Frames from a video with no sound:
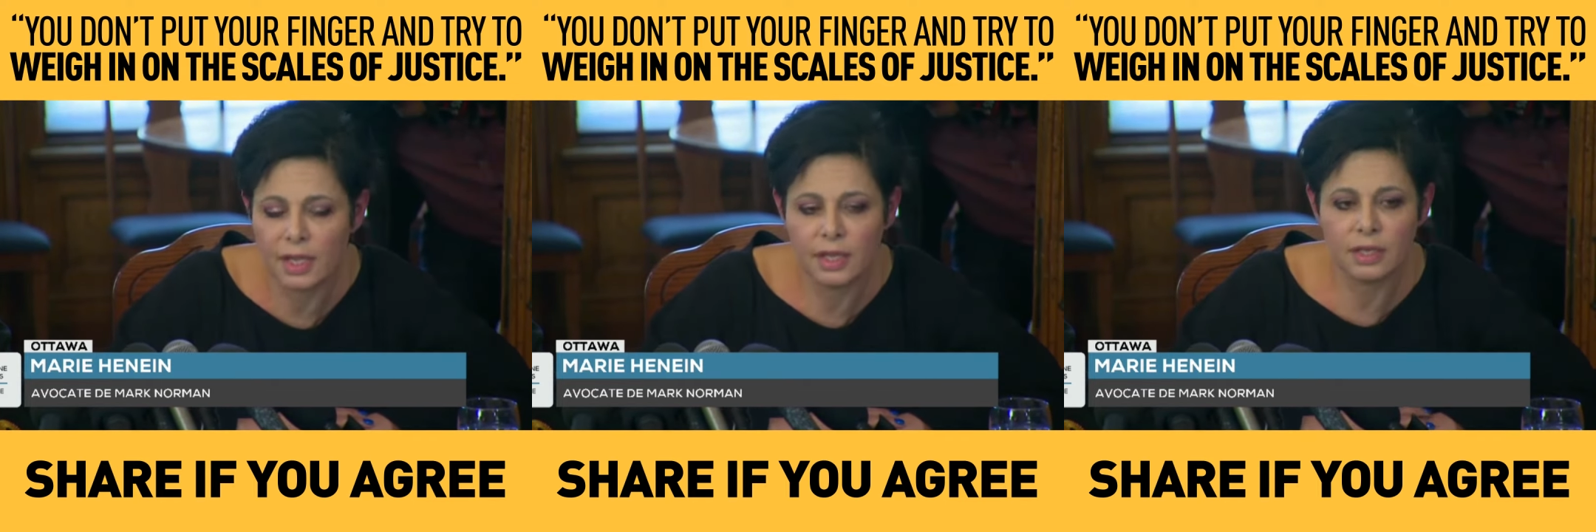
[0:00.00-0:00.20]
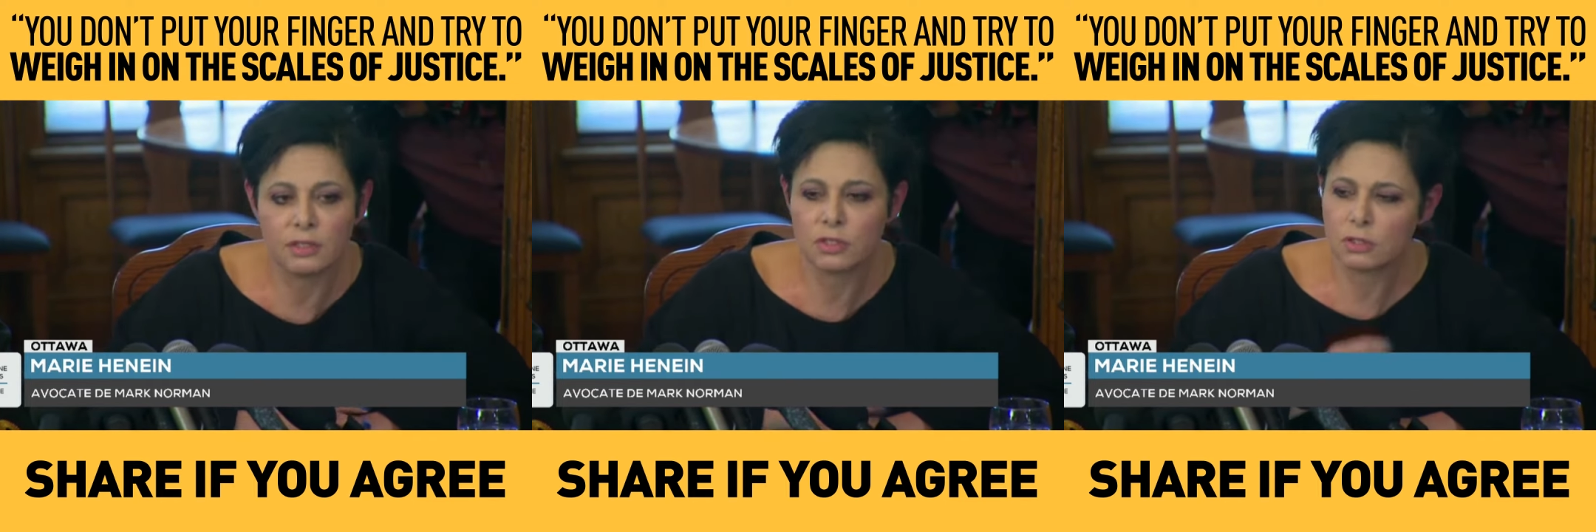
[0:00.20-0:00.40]

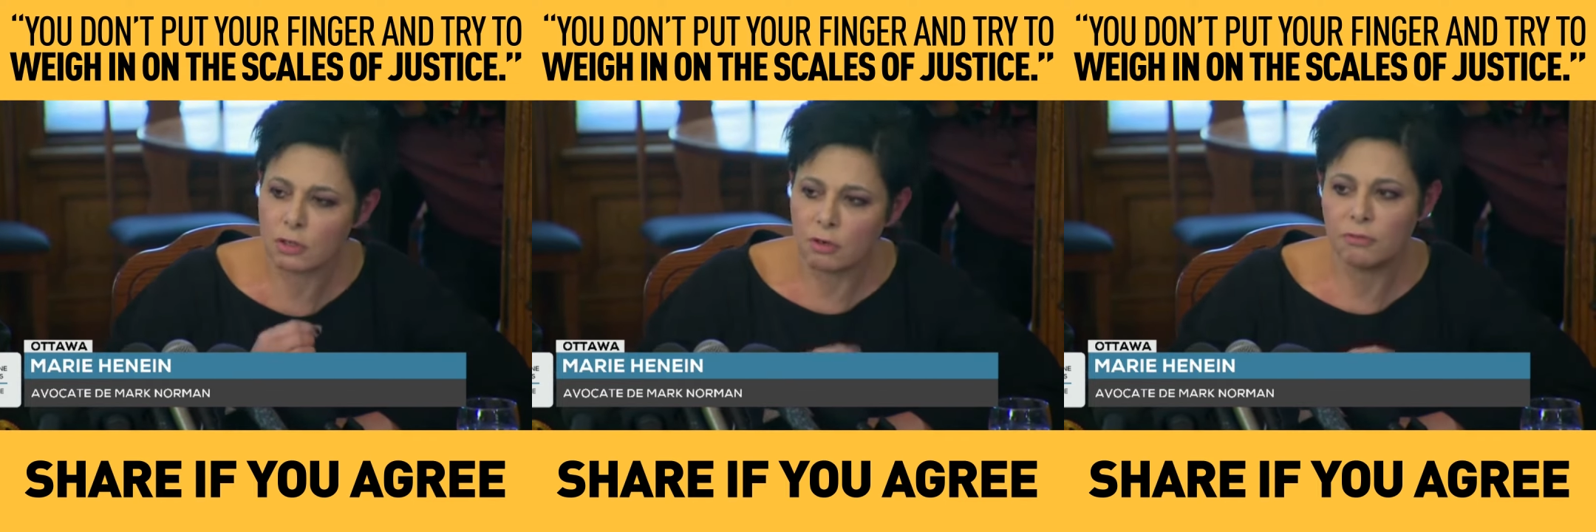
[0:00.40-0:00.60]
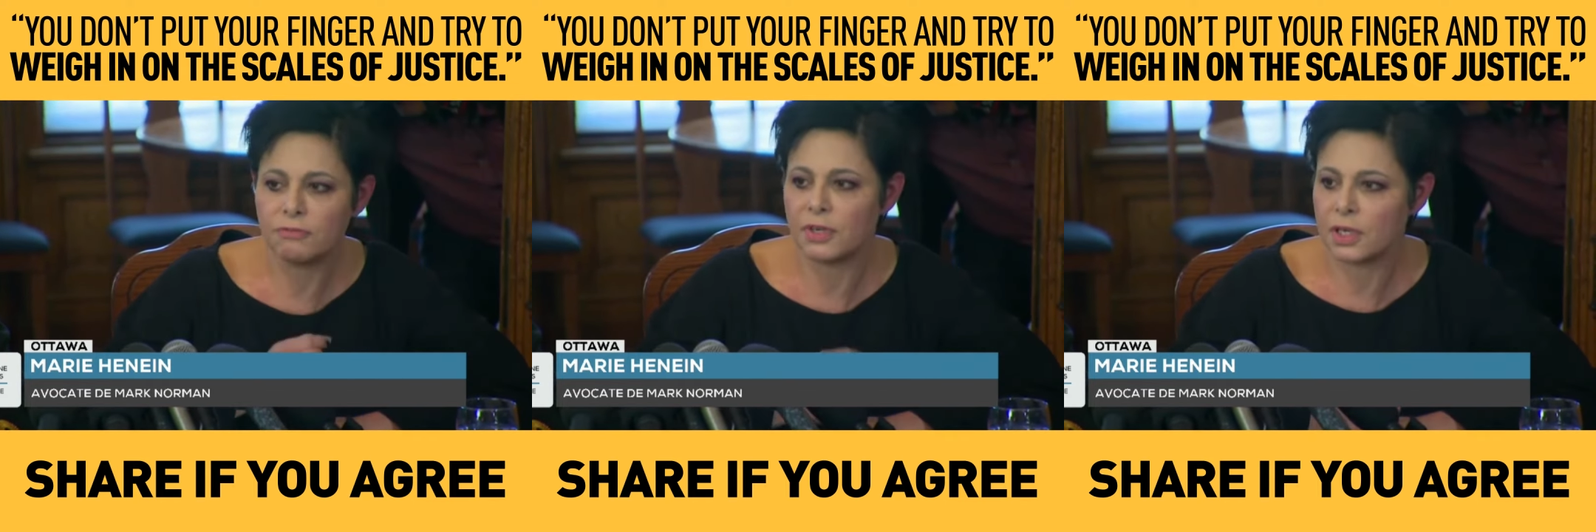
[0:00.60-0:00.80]
it is
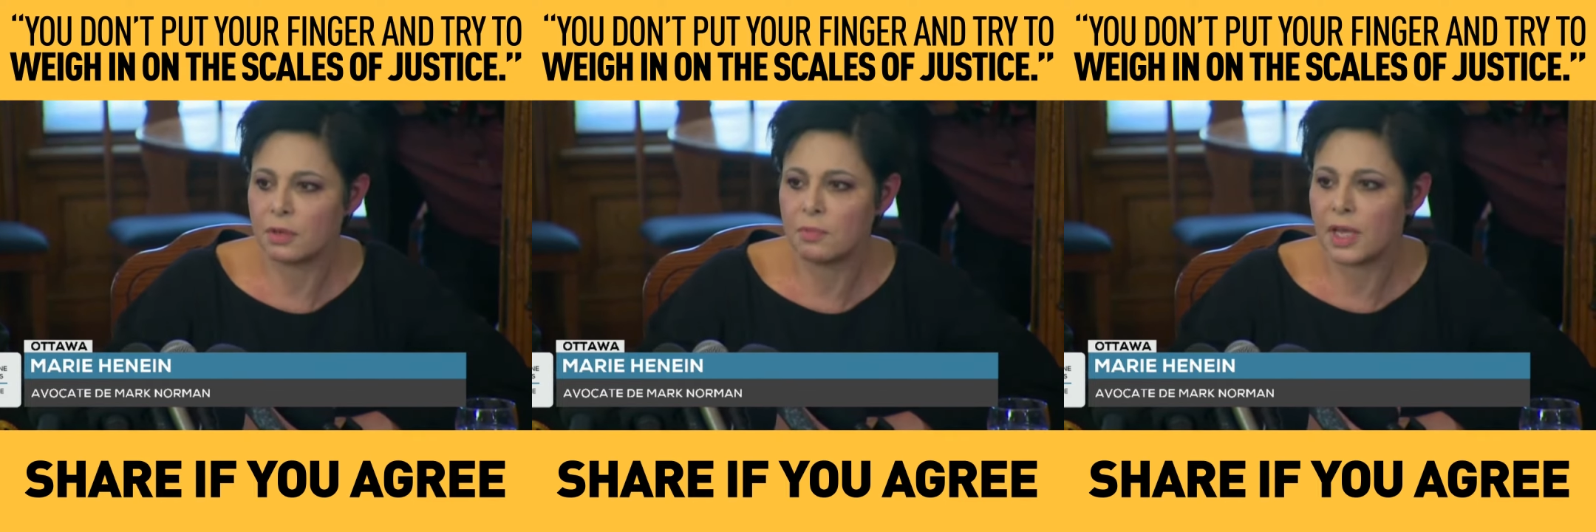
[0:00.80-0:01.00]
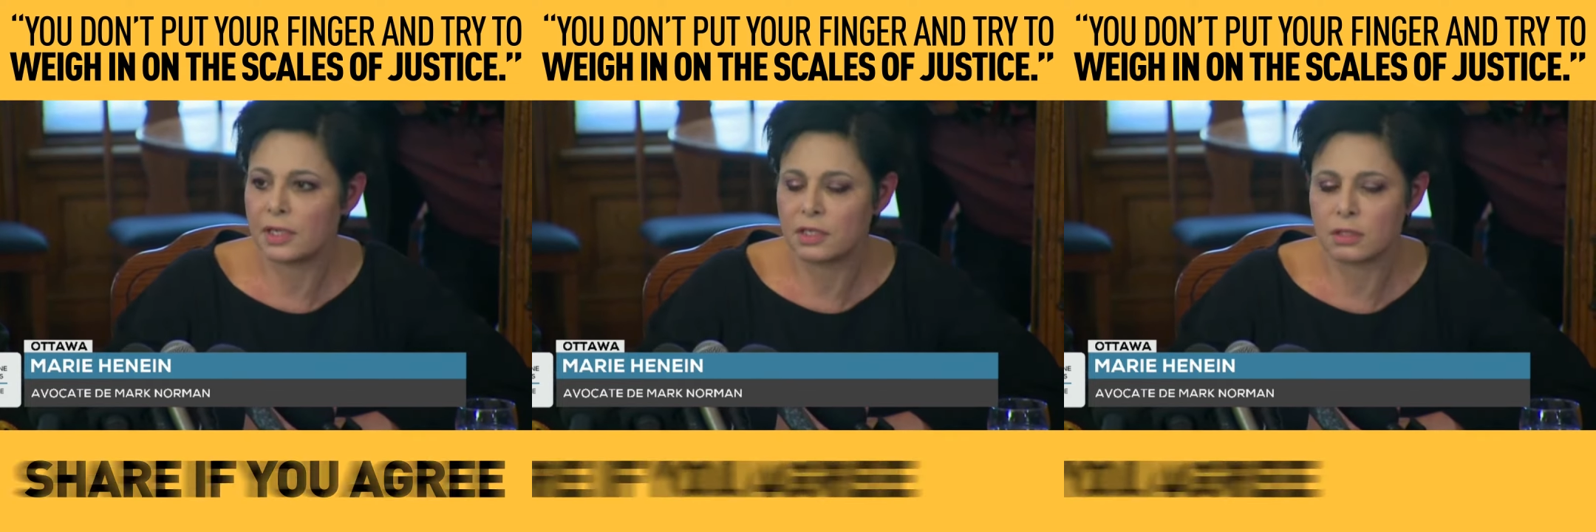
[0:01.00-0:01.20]
so
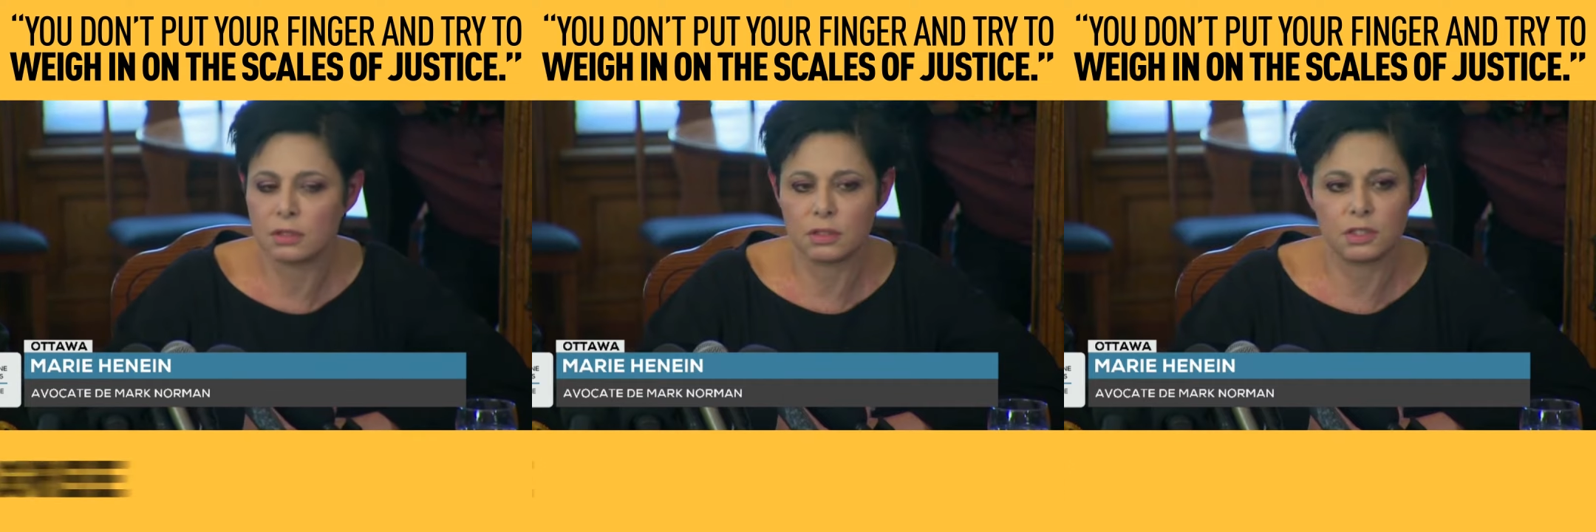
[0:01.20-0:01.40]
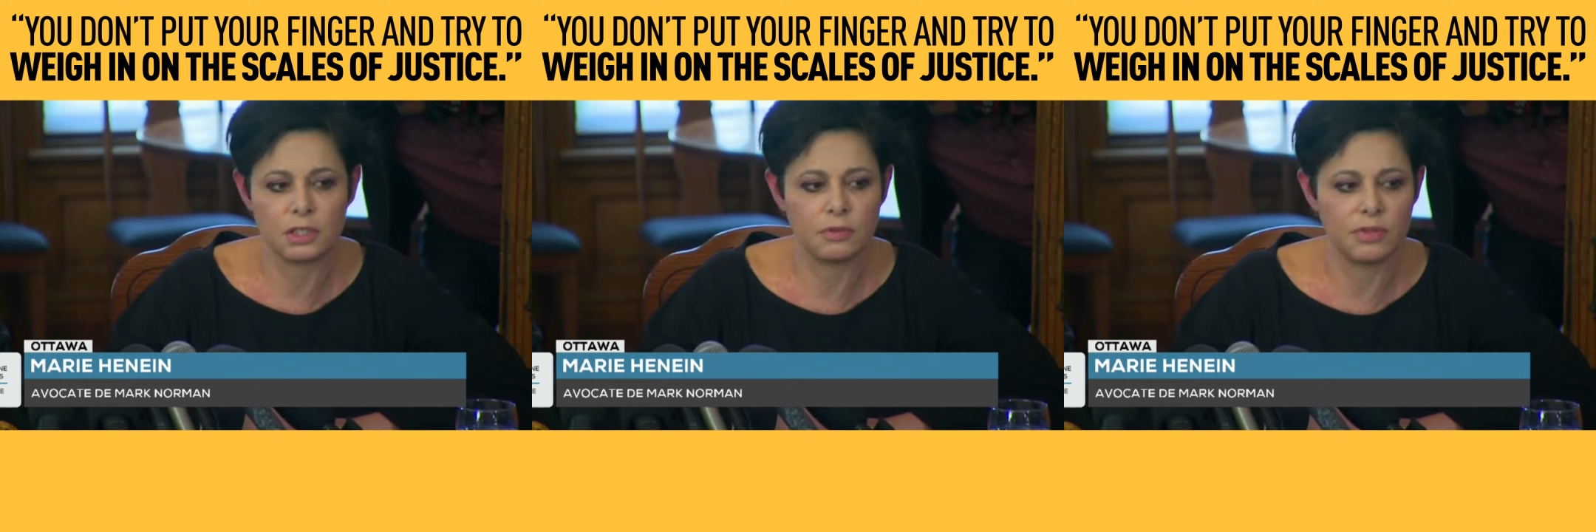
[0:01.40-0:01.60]

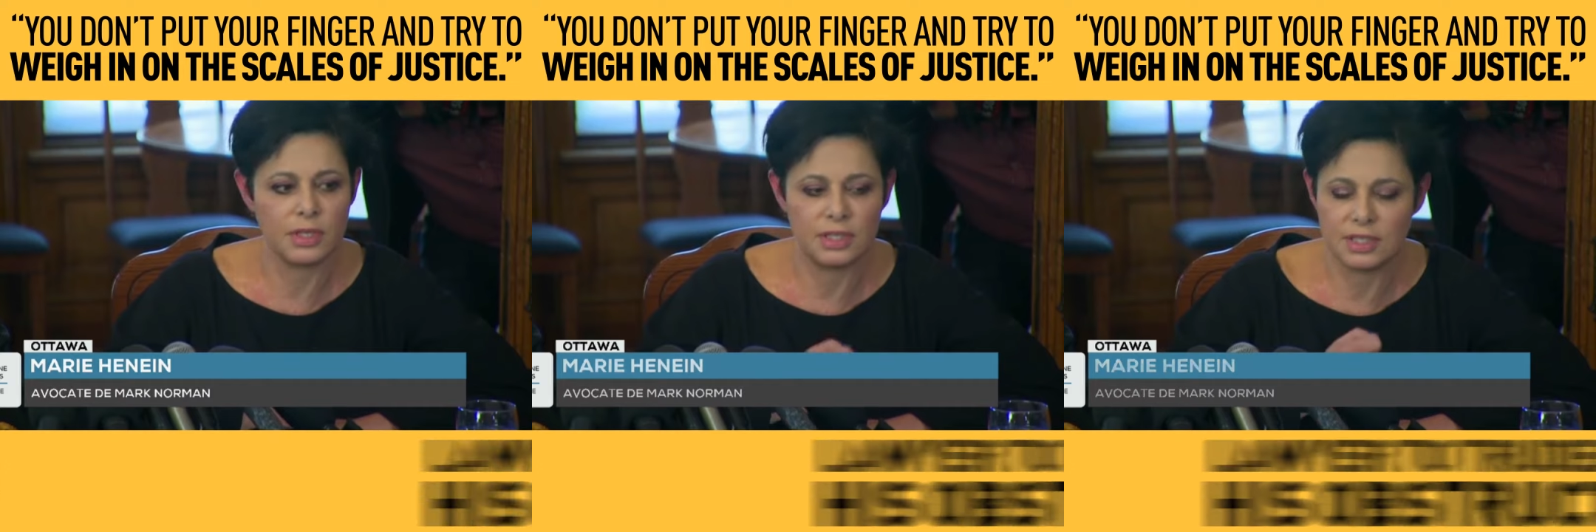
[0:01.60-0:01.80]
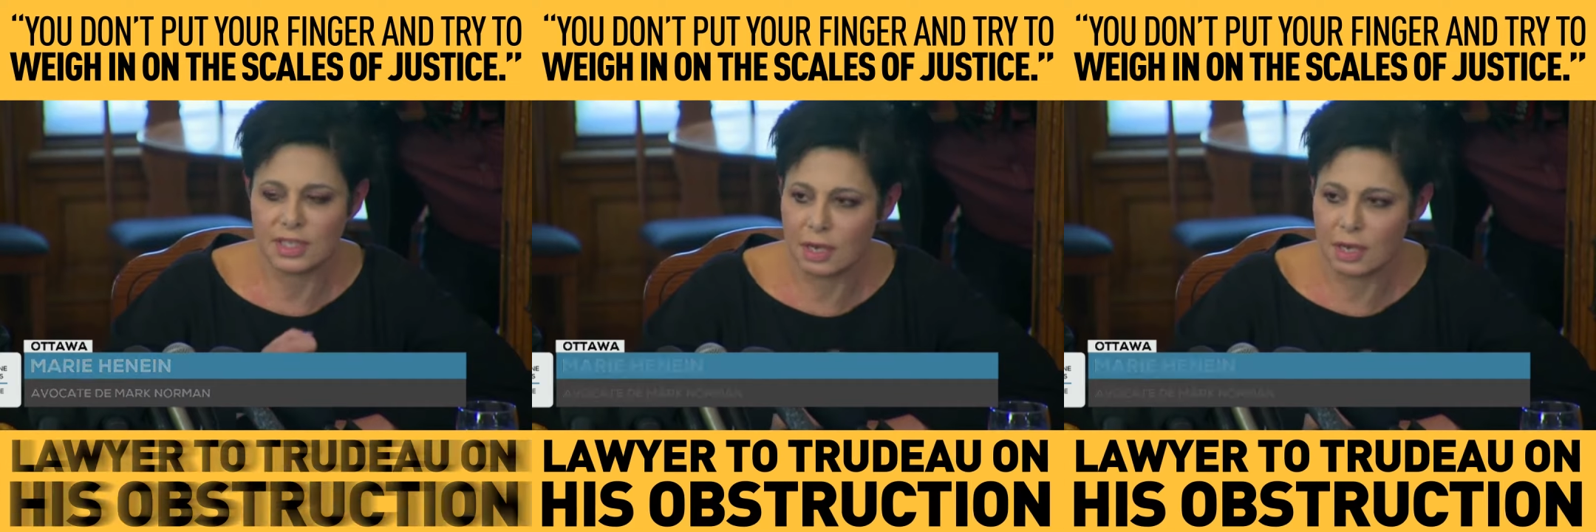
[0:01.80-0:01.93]
fundamental to the